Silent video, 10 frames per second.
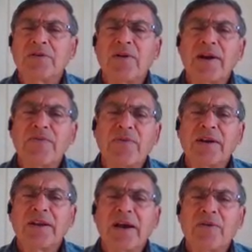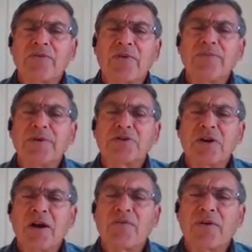try to find out from the
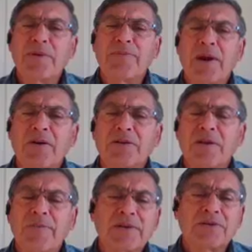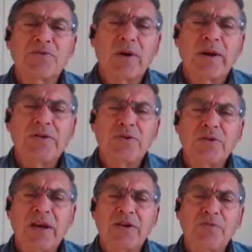child, from the parent, the best way
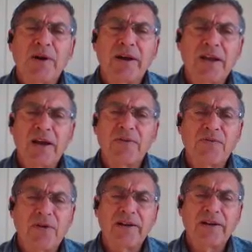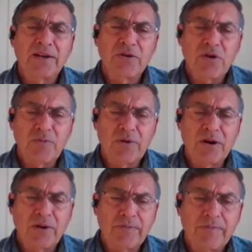you can. You might have to find an
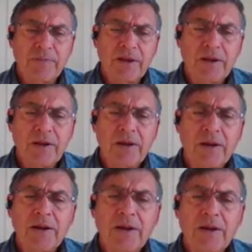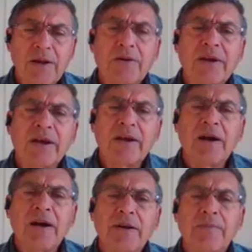interpreter. Okay,
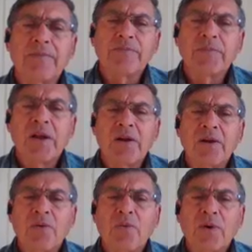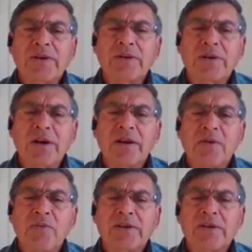Anna,
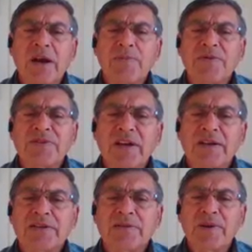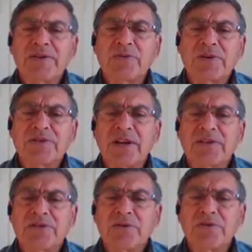in what type of setting is best to
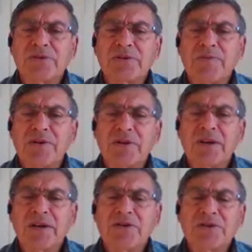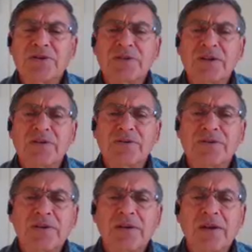assess students' communication
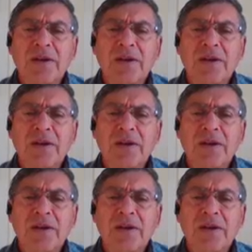skills?